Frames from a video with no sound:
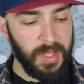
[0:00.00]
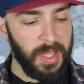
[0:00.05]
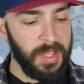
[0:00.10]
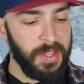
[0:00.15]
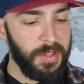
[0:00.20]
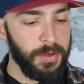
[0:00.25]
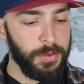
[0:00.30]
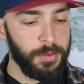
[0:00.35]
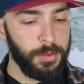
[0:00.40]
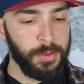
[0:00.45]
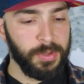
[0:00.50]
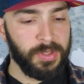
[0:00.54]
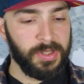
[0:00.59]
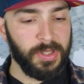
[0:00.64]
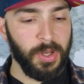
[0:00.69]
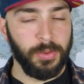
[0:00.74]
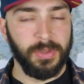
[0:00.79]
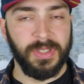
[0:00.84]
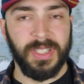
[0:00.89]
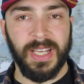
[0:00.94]
You
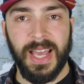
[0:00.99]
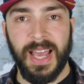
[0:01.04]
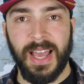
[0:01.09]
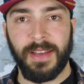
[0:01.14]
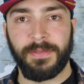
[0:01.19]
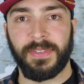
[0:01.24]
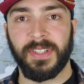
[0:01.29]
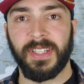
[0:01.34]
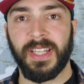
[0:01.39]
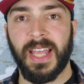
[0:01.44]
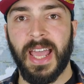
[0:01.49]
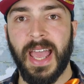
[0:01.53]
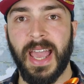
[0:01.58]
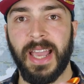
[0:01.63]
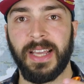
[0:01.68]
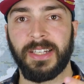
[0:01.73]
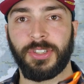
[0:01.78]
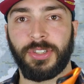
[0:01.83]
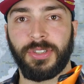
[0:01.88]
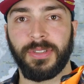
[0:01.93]
don't have an
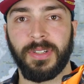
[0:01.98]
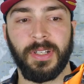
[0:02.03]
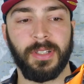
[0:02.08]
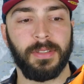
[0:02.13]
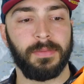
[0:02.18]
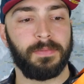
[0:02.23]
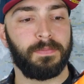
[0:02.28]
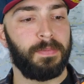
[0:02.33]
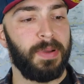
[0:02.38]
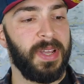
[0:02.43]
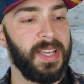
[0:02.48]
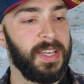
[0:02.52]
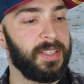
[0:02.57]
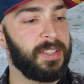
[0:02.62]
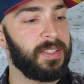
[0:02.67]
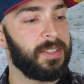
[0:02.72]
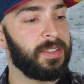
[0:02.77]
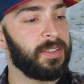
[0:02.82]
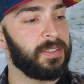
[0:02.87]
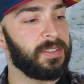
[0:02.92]
actual
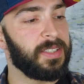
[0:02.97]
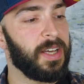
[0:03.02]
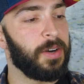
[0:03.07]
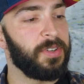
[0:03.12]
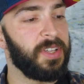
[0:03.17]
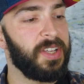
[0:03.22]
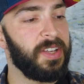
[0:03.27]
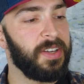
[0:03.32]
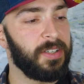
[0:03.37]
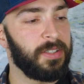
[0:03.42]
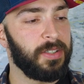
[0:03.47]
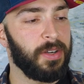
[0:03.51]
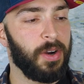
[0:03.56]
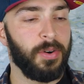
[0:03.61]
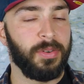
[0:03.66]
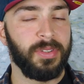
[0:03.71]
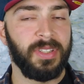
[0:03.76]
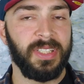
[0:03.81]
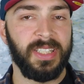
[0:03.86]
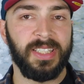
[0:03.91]
pick down here,
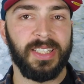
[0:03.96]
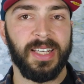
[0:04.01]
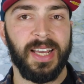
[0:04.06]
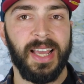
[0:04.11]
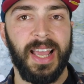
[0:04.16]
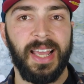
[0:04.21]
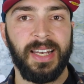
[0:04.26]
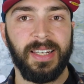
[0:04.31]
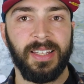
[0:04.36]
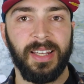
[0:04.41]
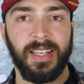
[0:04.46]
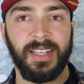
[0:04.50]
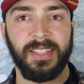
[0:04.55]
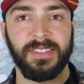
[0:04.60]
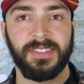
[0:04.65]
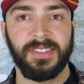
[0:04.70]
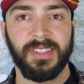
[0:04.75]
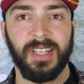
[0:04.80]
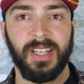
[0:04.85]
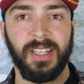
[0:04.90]
only the handle
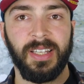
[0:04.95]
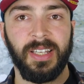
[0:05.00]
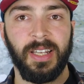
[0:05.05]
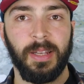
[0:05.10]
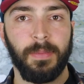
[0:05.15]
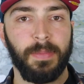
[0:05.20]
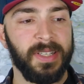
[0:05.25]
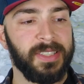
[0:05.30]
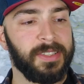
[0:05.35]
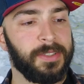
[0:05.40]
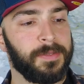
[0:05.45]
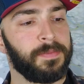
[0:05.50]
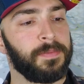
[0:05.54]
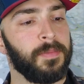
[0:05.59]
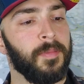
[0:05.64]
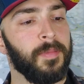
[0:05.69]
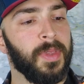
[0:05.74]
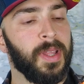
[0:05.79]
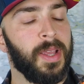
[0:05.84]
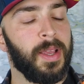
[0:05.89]
is a little bit
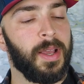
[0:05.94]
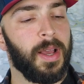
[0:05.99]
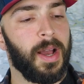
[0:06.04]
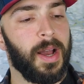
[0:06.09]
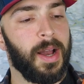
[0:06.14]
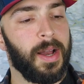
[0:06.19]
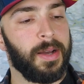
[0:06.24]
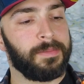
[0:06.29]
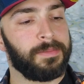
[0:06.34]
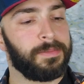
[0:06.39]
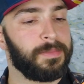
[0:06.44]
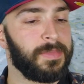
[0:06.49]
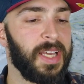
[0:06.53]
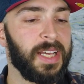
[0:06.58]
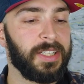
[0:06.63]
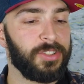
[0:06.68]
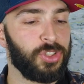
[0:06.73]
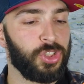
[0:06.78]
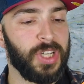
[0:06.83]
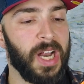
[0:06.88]

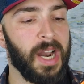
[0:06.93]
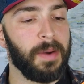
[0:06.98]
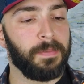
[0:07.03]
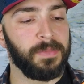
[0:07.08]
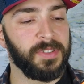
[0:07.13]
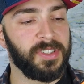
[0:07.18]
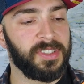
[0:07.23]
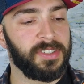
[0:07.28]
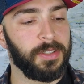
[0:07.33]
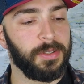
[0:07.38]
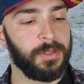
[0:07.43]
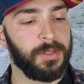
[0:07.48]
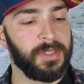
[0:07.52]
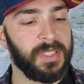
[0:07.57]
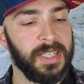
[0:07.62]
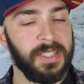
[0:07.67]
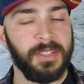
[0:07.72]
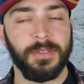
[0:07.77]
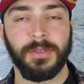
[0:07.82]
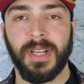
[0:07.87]
sharpened so
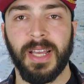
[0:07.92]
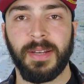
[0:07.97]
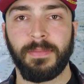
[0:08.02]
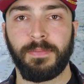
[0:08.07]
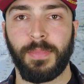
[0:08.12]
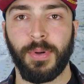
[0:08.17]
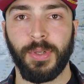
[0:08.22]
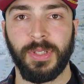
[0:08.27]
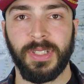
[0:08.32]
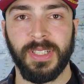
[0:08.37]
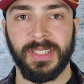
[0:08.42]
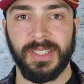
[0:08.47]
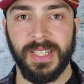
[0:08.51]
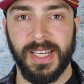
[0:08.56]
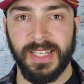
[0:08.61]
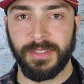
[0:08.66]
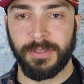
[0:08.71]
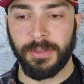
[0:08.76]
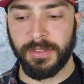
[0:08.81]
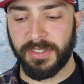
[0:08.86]
that you can put it
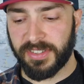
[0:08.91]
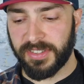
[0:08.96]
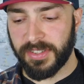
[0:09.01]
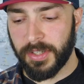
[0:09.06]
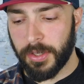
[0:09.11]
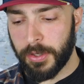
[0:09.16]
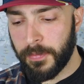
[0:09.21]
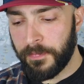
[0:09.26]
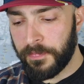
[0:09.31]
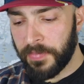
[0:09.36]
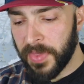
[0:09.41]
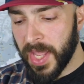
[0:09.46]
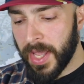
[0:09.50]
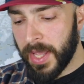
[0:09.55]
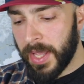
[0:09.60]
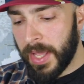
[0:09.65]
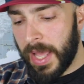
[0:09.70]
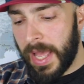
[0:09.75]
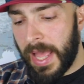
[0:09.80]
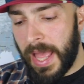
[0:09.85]
into snow.
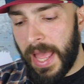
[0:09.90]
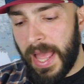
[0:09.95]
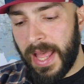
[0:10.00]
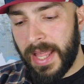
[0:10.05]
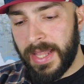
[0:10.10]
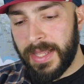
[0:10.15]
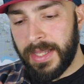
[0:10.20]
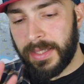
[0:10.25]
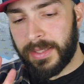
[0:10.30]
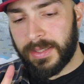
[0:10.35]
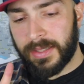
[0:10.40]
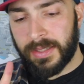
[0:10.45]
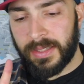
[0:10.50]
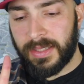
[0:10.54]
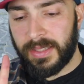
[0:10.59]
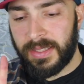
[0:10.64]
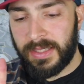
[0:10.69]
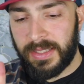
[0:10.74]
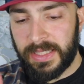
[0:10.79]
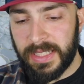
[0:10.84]
And
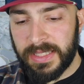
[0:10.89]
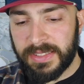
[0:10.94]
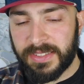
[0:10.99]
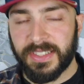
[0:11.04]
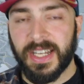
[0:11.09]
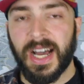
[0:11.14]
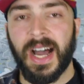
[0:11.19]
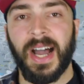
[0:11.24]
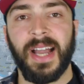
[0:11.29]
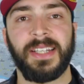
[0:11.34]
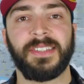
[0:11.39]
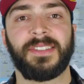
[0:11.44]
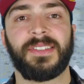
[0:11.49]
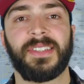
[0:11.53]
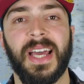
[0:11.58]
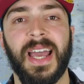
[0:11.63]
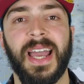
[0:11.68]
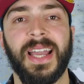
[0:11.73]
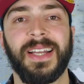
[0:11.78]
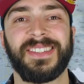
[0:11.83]
this ice
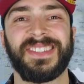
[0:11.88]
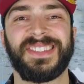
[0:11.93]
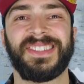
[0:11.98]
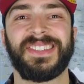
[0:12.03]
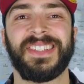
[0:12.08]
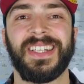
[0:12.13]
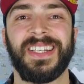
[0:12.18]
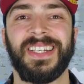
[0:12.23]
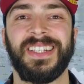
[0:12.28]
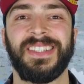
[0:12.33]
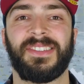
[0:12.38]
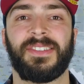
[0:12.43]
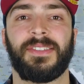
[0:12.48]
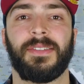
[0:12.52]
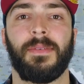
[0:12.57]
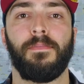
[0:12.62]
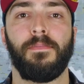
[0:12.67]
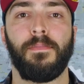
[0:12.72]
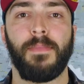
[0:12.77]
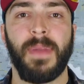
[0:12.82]
axe is
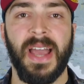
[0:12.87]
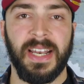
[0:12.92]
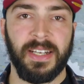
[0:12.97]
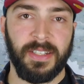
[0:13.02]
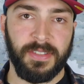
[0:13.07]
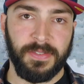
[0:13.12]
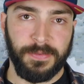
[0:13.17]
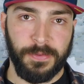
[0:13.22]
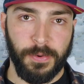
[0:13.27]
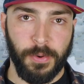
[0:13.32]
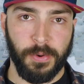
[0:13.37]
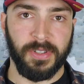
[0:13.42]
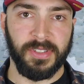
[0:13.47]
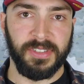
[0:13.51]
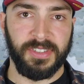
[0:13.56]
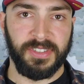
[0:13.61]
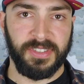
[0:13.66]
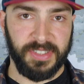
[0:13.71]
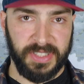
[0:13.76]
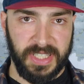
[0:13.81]
meant for
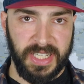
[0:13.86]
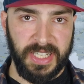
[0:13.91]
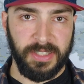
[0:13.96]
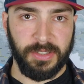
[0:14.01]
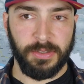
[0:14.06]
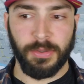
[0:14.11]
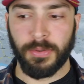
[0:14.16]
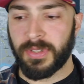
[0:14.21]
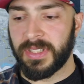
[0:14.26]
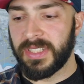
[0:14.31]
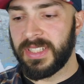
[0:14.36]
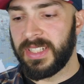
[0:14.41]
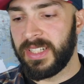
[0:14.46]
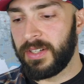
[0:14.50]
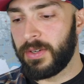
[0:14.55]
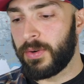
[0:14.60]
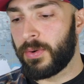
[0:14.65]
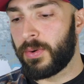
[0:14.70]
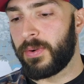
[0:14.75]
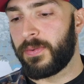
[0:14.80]
ski
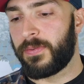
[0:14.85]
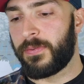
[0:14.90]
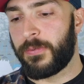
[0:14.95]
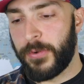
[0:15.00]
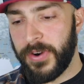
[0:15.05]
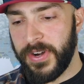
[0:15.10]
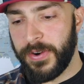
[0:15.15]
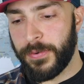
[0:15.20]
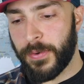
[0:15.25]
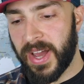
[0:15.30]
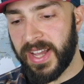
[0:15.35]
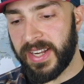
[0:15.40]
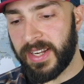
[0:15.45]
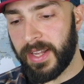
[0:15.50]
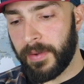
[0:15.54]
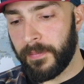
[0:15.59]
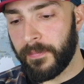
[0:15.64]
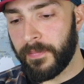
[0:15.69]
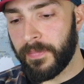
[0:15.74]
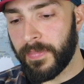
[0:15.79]
touring or free
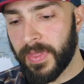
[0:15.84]
riding.